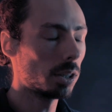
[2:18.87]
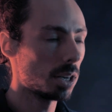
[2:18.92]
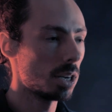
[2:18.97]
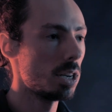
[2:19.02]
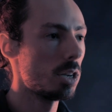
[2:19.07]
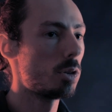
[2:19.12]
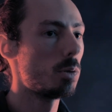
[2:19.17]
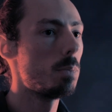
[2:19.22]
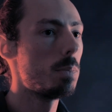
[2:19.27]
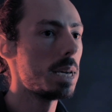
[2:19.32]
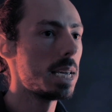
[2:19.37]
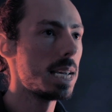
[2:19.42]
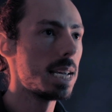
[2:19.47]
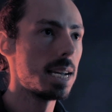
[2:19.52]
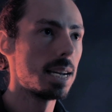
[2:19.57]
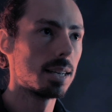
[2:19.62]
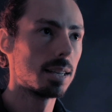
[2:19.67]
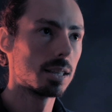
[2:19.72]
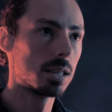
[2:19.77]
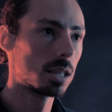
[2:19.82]
going to need to
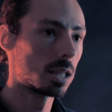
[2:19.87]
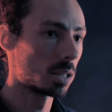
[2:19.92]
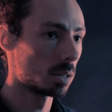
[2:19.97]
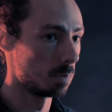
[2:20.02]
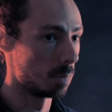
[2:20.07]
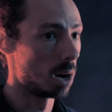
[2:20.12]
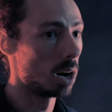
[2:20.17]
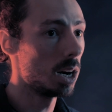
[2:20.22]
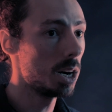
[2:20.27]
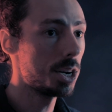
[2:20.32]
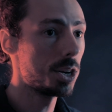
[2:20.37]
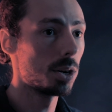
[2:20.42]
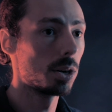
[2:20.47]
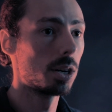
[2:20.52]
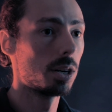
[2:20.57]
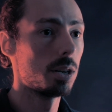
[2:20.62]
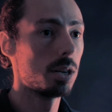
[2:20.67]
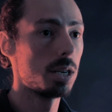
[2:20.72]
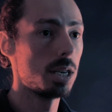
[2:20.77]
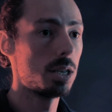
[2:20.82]
be smart, you're
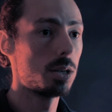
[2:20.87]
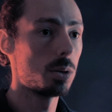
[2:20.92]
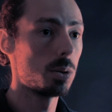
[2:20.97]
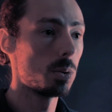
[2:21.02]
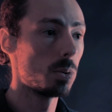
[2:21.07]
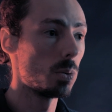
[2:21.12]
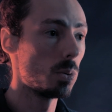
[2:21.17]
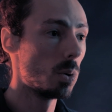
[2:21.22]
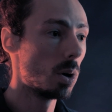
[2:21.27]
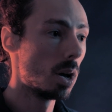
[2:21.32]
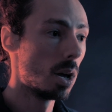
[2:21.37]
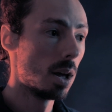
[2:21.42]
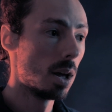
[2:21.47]
going to need to